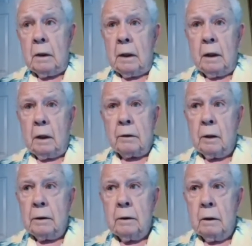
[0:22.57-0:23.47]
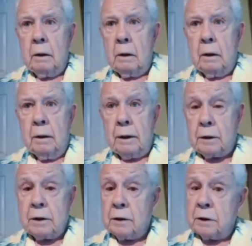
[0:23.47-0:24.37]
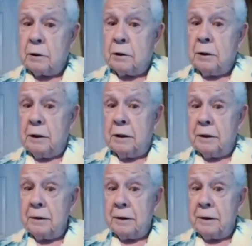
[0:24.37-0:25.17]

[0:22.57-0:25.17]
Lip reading: And I thought, this isn't good.